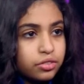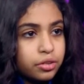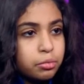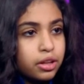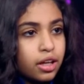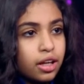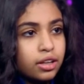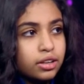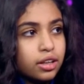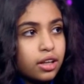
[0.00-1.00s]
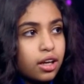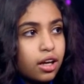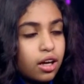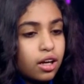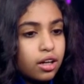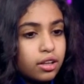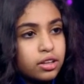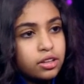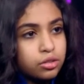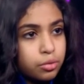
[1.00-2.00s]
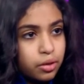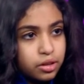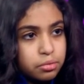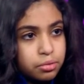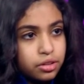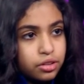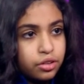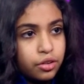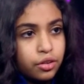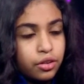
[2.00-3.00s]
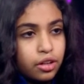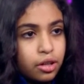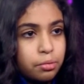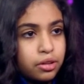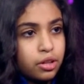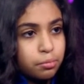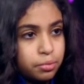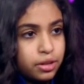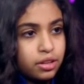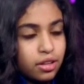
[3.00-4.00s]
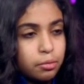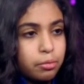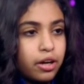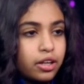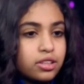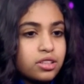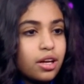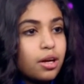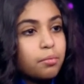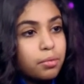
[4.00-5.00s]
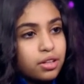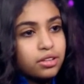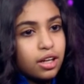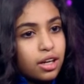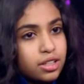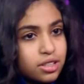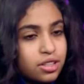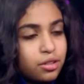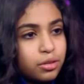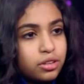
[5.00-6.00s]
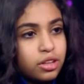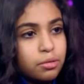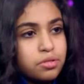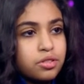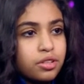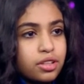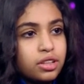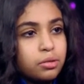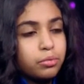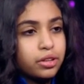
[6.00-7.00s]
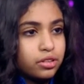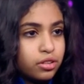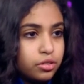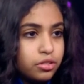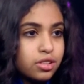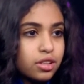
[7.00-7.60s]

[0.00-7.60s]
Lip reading: me, and they didn't want me to go up and compete the apparatus, mm-hmm. but I still went up so the team wouldn't lose.